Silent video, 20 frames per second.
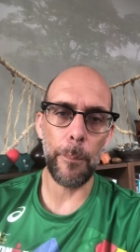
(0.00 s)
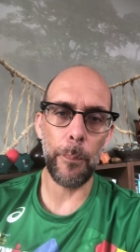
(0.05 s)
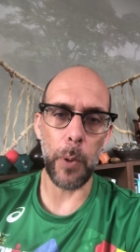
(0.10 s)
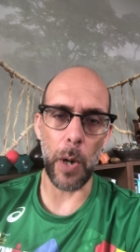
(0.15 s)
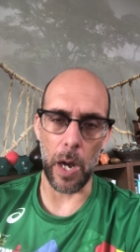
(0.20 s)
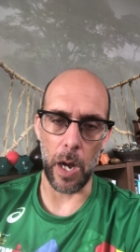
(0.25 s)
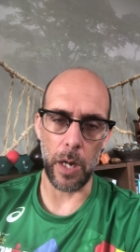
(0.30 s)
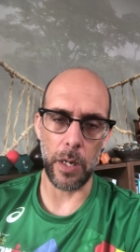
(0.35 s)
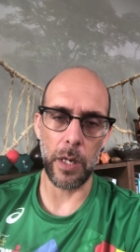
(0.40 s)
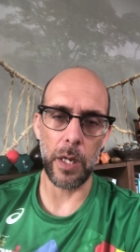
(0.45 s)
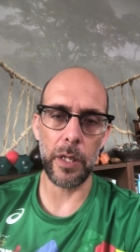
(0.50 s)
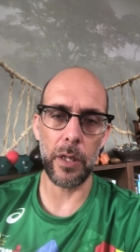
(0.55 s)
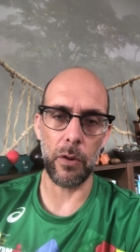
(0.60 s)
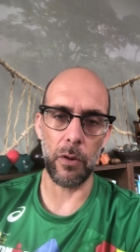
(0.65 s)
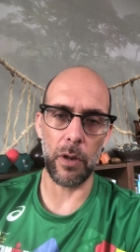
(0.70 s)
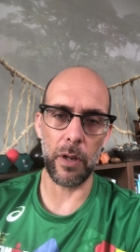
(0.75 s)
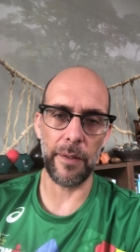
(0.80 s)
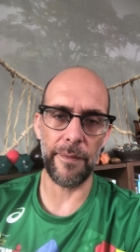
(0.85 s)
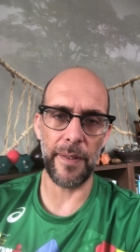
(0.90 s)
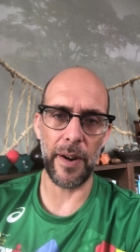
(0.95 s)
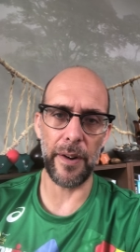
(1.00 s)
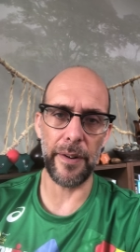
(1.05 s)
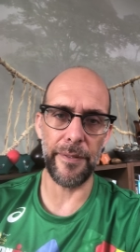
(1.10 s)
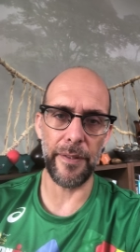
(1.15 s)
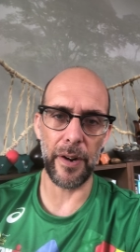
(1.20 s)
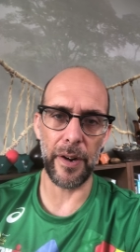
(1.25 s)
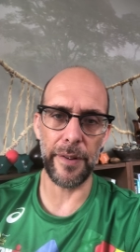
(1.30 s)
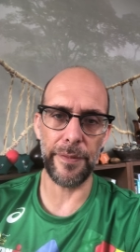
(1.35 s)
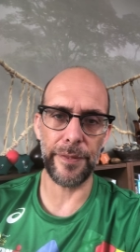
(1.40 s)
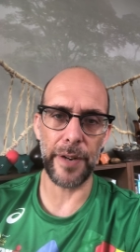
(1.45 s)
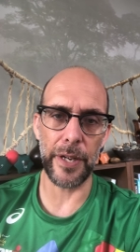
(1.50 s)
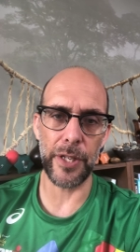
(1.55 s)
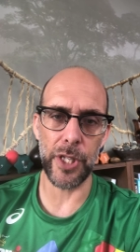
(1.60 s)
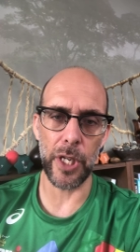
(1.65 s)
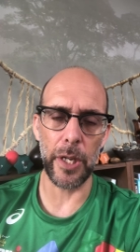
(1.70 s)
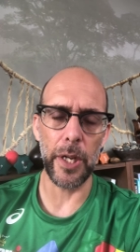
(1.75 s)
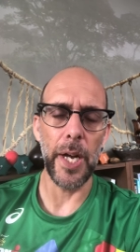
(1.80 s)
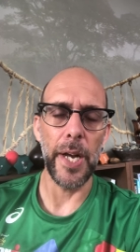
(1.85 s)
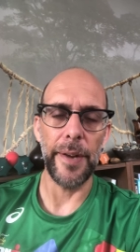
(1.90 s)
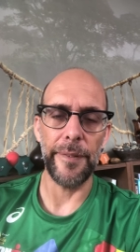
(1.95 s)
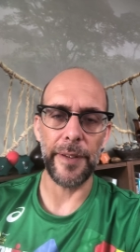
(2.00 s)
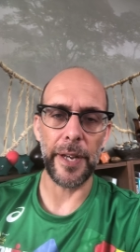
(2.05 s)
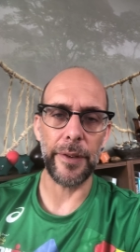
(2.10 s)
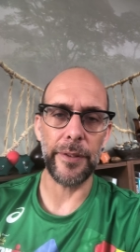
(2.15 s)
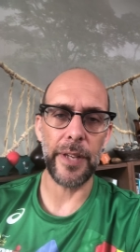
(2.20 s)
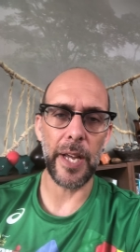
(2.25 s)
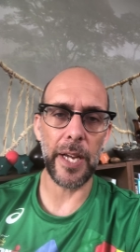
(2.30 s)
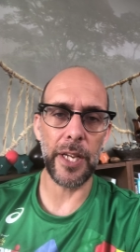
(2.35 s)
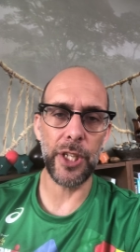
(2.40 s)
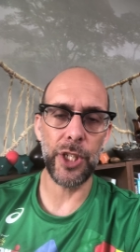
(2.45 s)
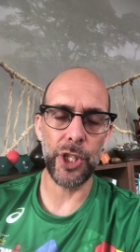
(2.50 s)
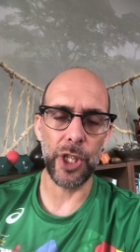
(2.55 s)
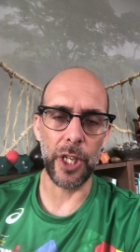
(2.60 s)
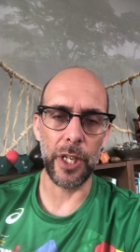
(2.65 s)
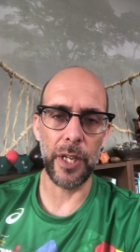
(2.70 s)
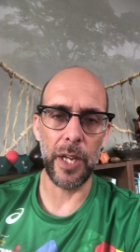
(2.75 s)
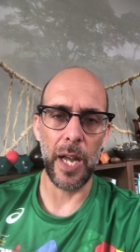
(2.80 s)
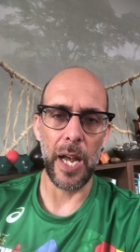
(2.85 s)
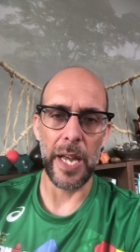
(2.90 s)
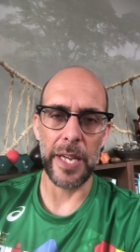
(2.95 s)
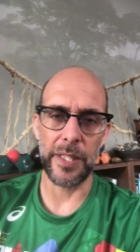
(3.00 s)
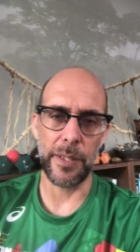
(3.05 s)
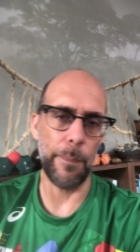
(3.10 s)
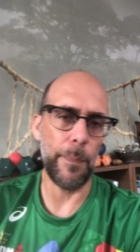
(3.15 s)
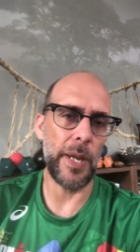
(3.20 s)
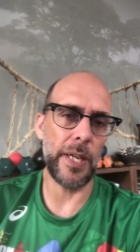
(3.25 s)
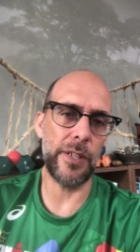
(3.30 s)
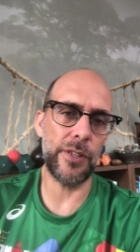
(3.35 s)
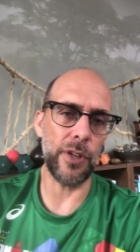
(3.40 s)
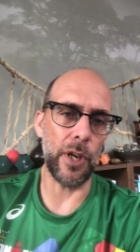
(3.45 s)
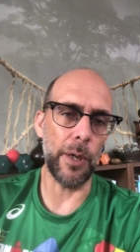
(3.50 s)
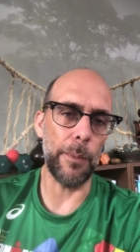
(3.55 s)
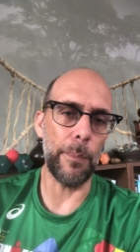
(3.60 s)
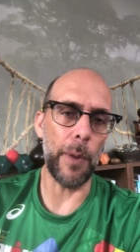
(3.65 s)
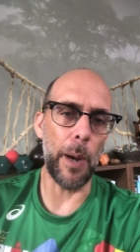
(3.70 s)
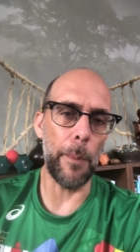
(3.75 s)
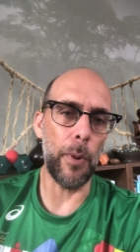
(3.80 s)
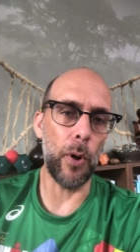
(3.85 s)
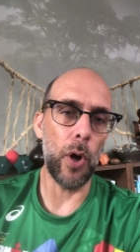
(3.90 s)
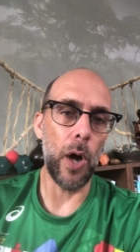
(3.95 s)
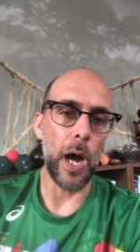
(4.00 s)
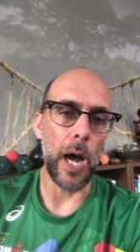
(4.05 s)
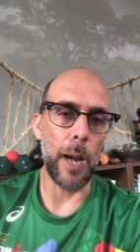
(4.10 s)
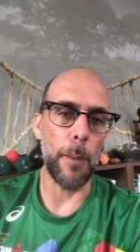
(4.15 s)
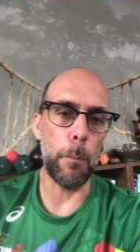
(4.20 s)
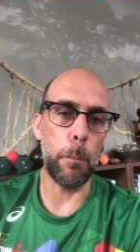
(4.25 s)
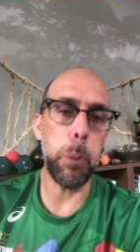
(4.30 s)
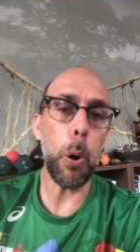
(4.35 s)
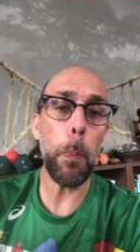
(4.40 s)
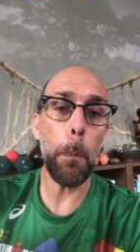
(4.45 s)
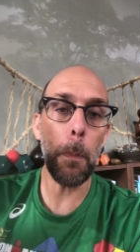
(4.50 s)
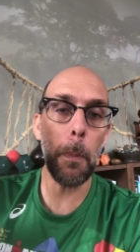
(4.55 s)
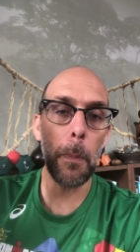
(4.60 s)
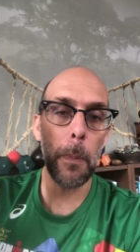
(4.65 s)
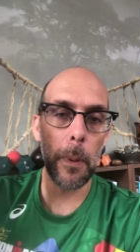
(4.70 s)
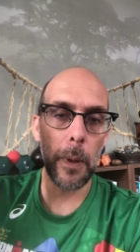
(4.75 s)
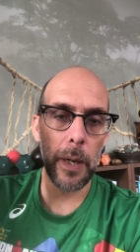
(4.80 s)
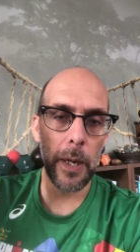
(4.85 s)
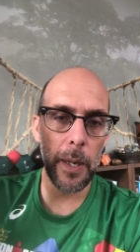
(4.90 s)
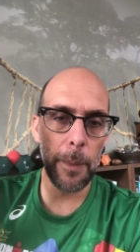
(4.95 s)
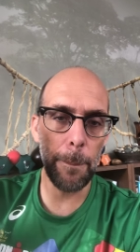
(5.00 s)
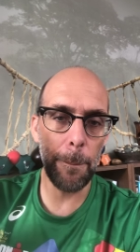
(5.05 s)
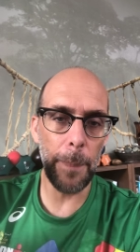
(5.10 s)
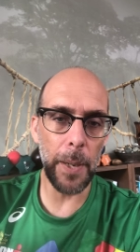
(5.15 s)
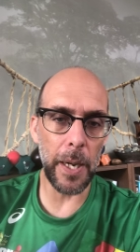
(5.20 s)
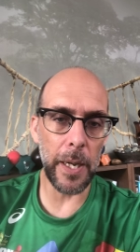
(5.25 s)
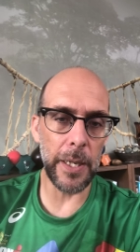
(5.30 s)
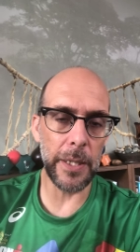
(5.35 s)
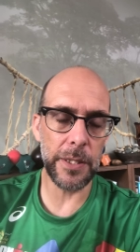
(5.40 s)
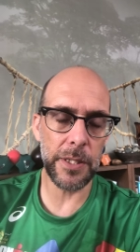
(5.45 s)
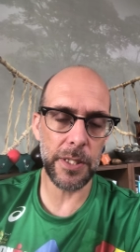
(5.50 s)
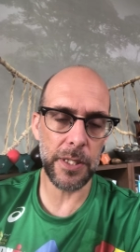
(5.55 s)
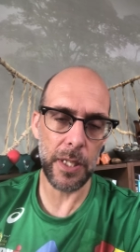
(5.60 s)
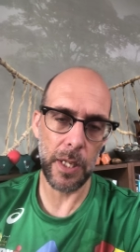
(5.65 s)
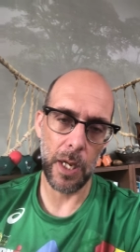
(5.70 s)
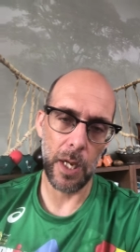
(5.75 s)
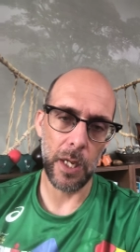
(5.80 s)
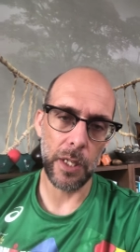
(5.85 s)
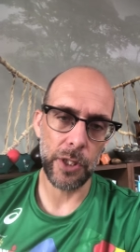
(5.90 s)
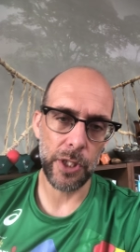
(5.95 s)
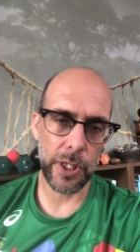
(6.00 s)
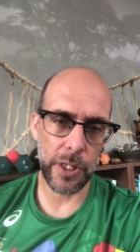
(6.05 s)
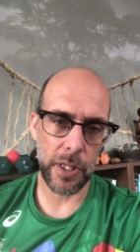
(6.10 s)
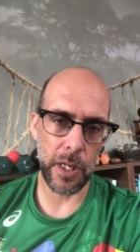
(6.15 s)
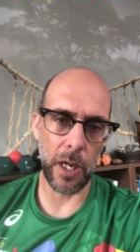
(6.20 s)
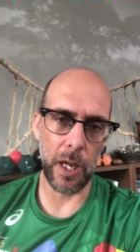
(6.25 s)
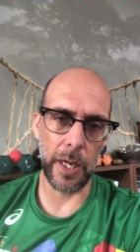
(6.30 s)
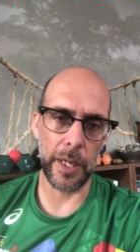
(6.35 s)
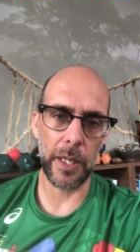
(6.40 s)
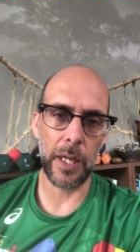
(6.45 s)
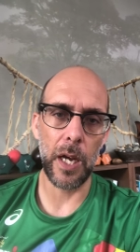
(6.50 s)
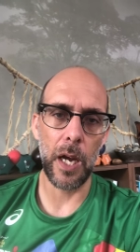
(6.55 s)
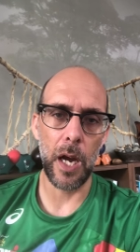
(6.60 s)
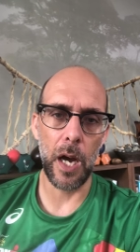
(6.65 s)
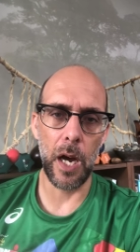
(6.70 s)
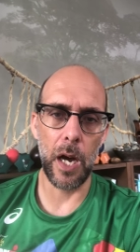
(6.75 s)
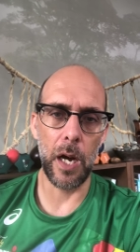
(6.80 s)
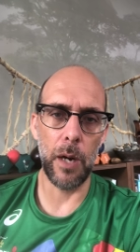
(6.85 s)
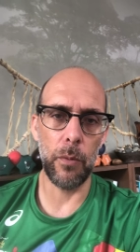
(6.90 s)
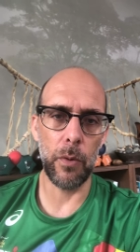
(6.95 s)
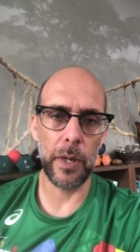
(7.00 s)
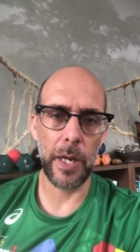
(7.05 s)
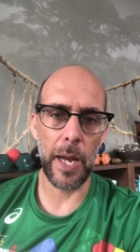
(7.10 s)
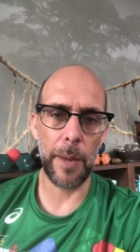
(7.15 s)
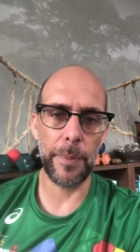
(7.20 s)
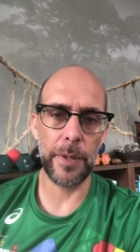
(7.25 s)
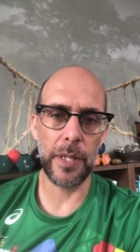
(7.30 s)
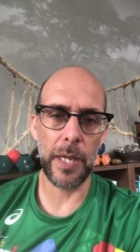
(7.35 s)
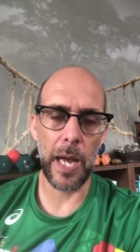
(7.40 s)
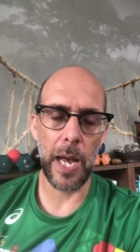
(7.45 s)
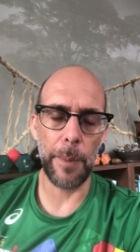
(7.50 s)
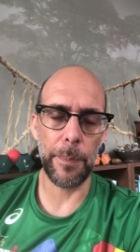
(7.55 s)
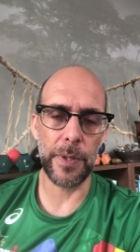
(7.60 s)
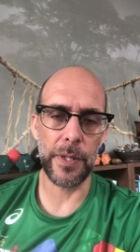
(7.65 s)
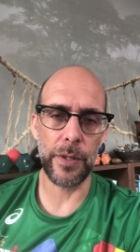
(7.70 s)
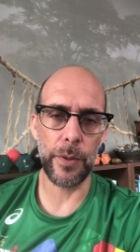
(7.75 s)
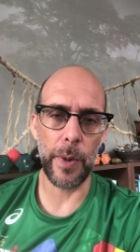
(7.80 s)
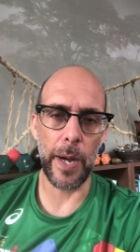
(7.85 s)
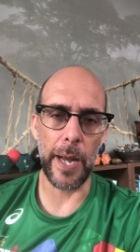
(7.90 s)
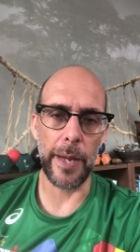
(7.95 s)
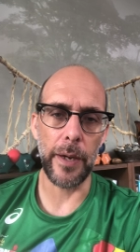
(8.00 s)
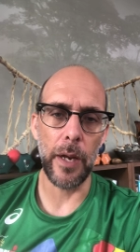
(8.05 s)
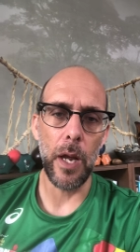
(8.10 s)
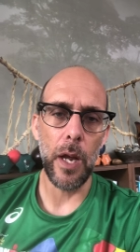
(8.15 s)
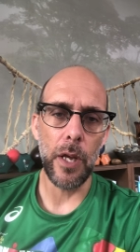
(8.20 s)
but you're on a very, very fragile foundation. It's a big soap bubble and poof, it bursts just like uh, what happened happened to Ann.